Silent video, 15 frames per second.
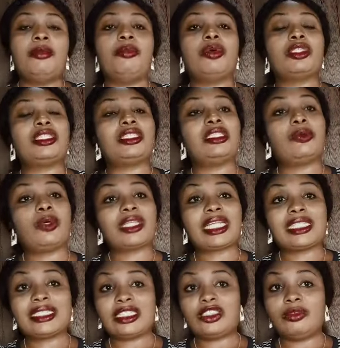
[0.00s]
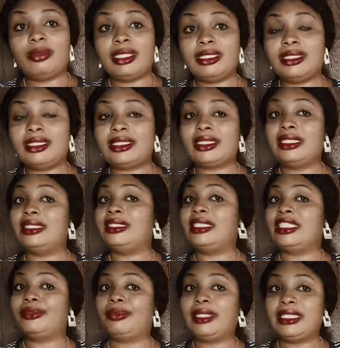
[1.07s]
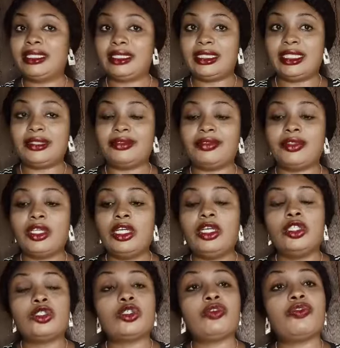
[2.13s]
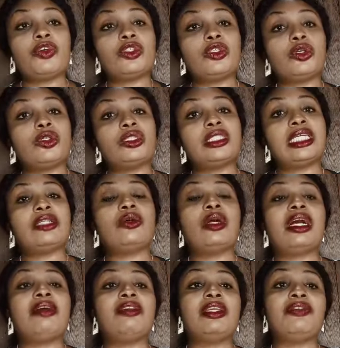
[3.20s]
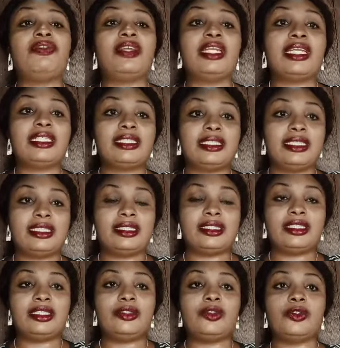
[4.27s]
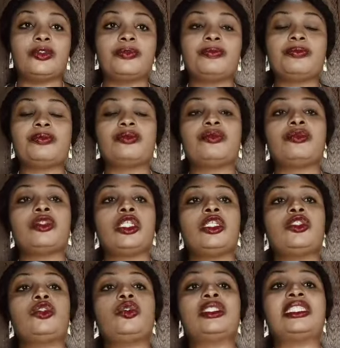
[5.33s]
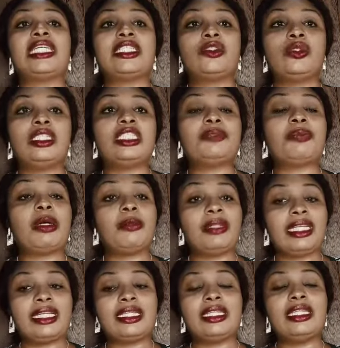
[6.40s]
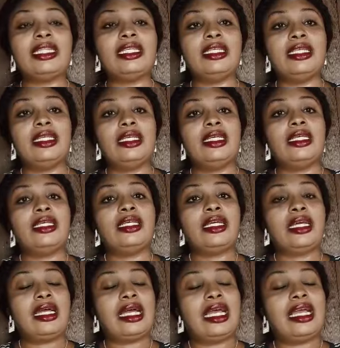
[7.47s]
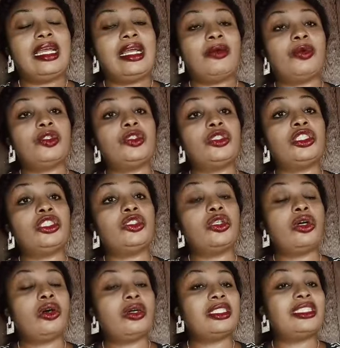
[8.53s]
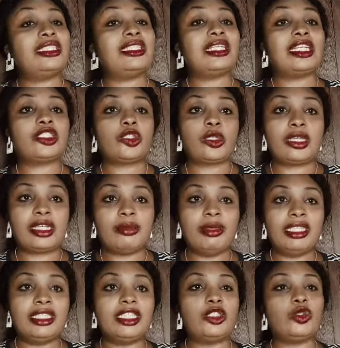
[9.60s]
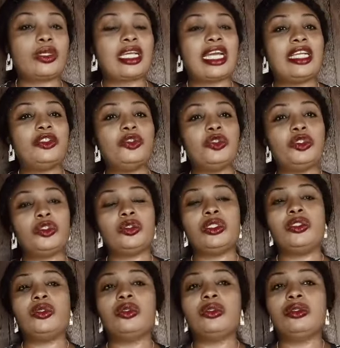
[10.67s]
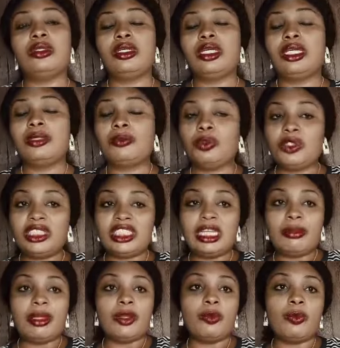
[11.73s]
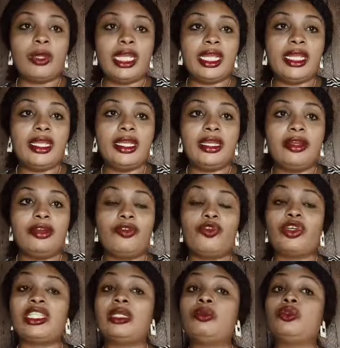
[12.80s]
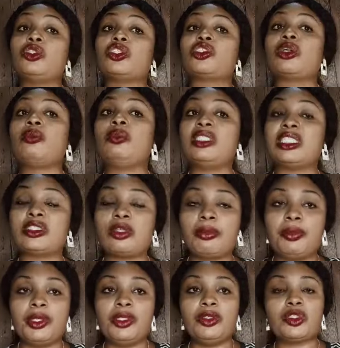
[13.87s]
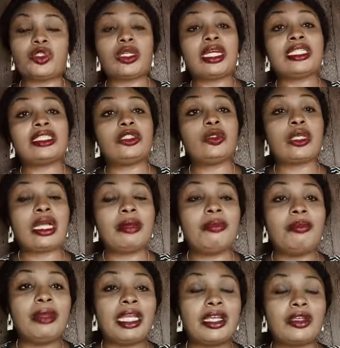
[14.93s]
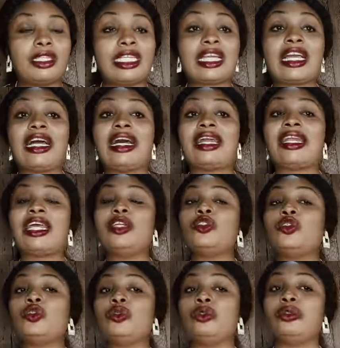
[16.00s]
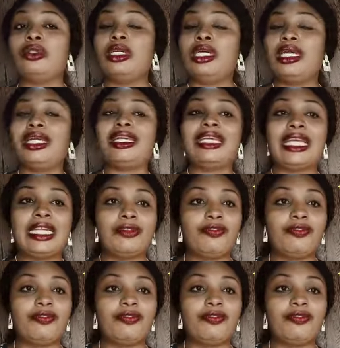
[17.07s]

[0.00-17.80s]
But the water settlement is expensive. So for those that don't have the finances, you know, to settle it permanently, I want to show us the natural remedies you can use to, you know, push them away, for them to stop disturbing you so that you can make, they can allow you to get